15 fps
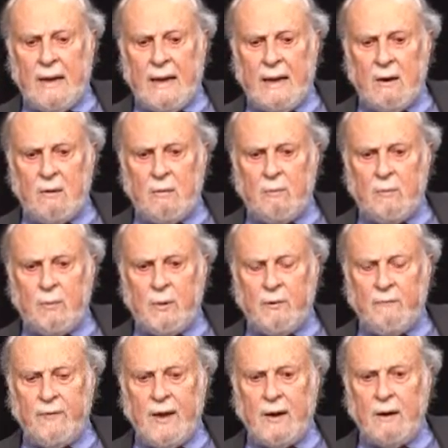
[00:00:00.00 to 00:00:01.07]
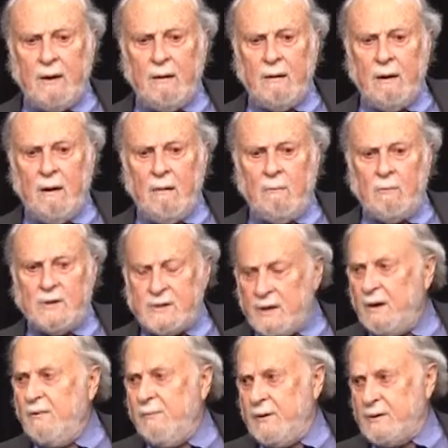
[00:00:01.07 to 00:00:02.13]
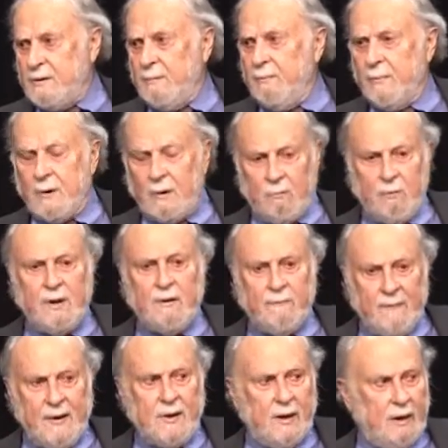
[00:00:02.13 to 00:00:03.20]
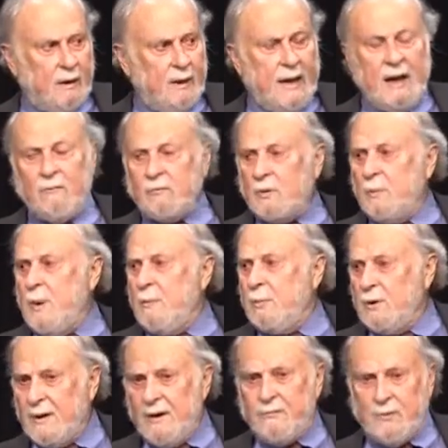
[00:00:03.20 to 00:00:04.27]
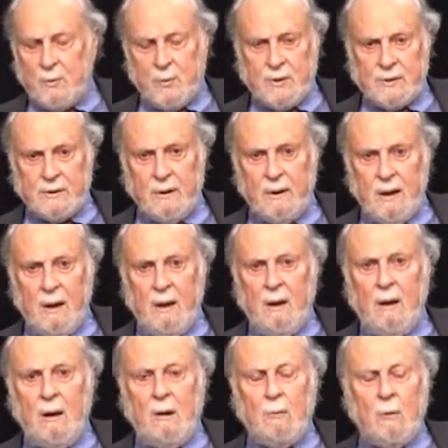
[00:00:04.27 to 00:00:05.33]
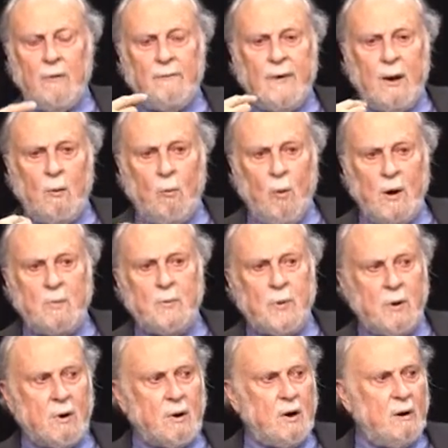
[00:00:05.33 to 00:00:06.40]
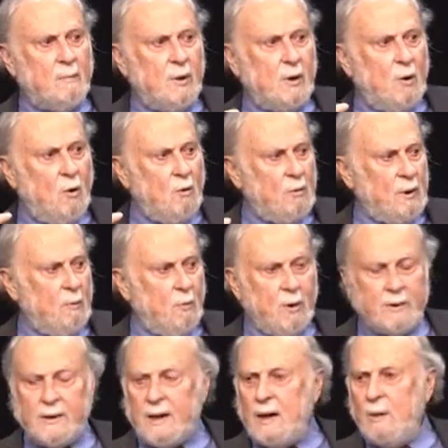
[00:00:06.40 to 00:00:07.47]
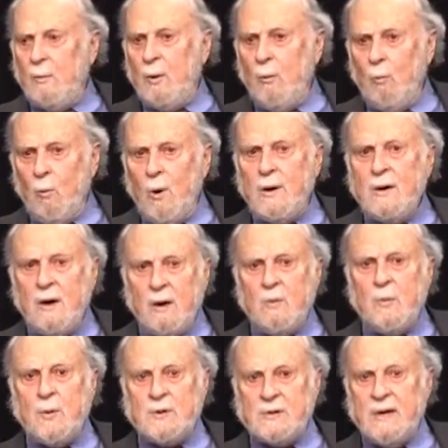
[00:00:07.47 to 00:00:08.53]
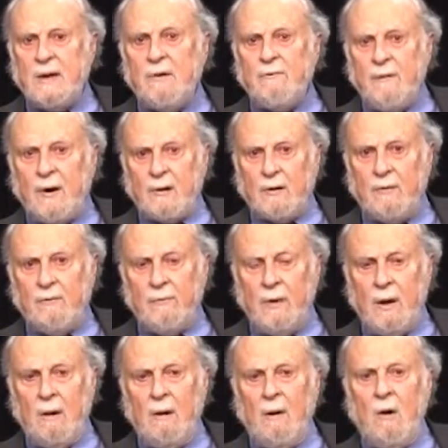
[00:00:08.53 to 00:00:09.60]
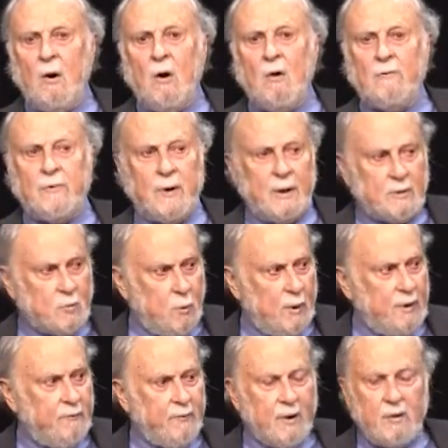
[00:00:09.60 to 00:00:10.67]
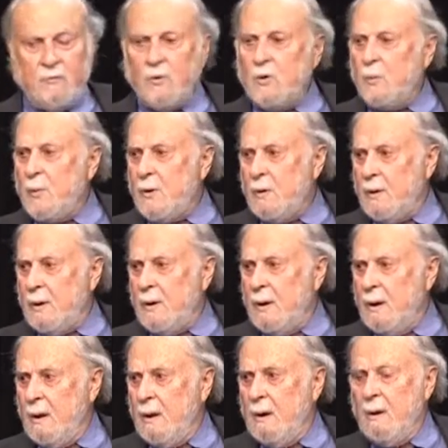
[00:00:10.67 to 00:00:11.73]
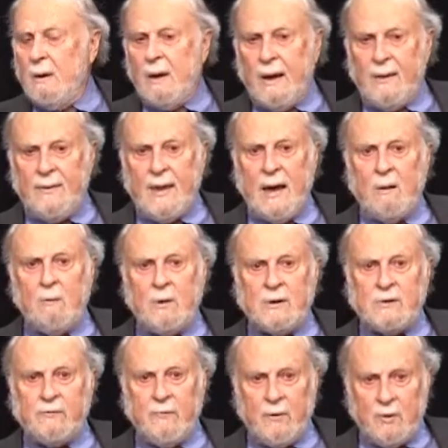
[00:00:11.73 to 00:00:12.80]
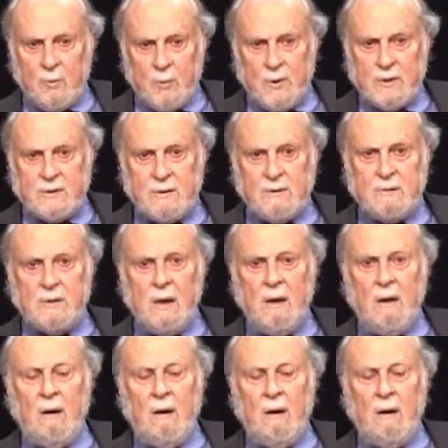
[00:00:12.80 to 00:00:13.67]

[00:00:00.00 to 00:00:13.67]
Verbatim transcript: in preventing recidivism or reoffending after people left the prison. We found one program and only one that had been 100% effective over a 25 year period, and that was for the prisoners